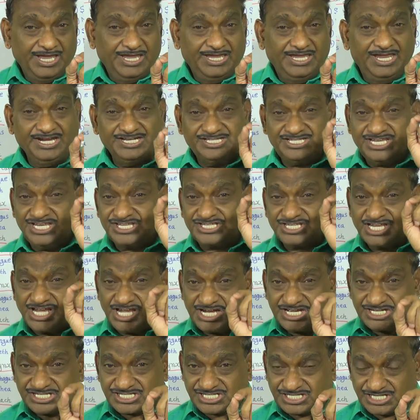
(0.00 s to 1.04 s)

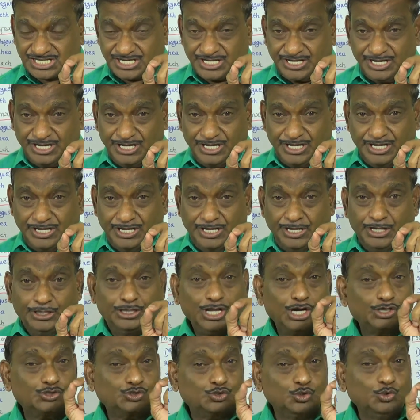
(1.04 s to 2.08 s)
incisors,
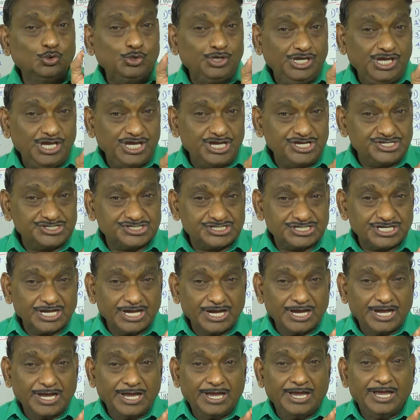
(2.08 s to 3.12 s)
the two is
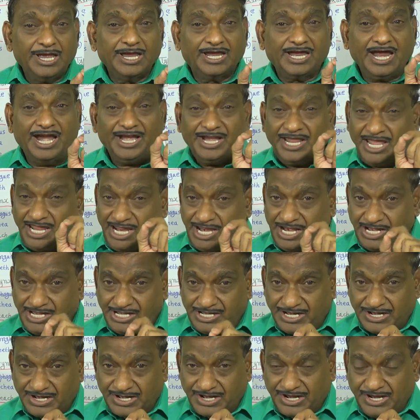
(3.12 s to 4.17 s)

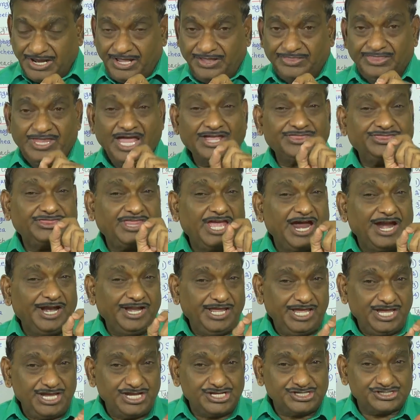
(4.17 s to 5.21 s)
canine, the third
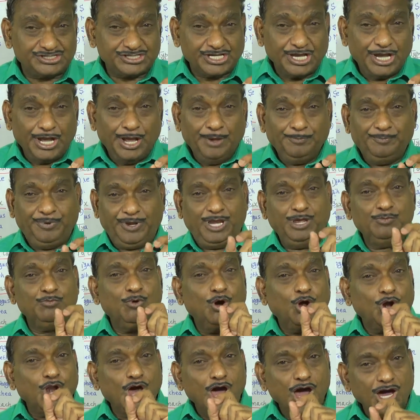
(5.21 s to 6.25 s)
is
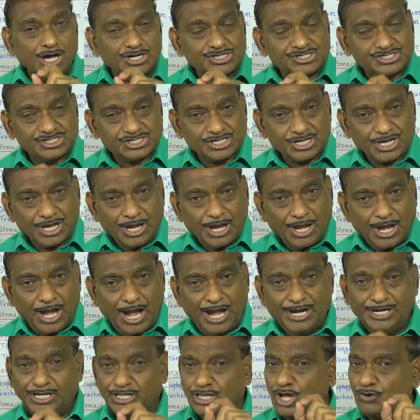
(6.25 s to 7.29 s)
premolars,
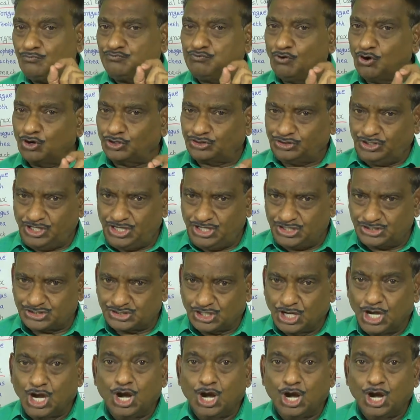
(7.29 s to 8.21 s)
and the fourth is